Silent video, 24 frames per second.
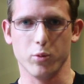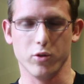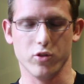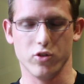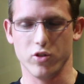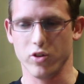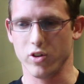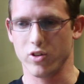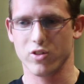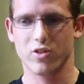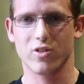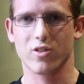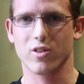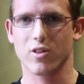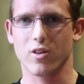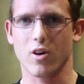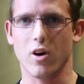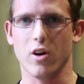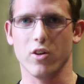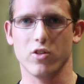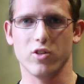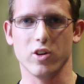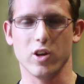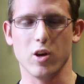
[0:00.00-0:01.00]
was just
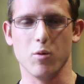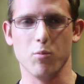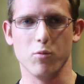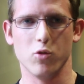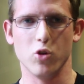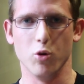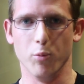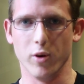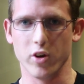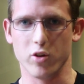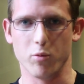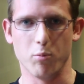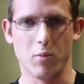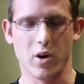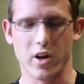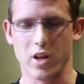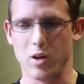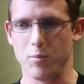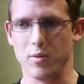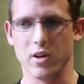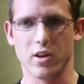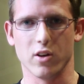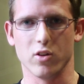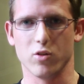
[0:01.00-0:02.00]
costing him too much
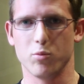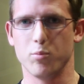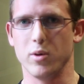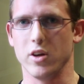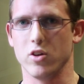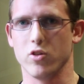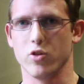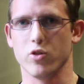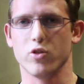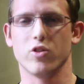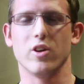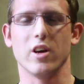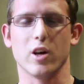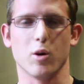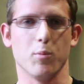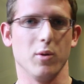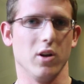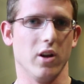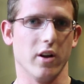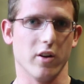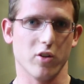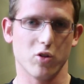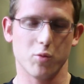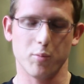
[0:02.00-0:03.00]
money because pictures take up a
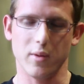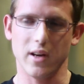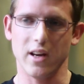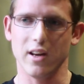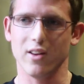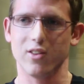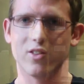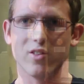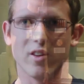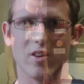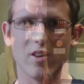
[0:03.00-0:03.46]
lot of space,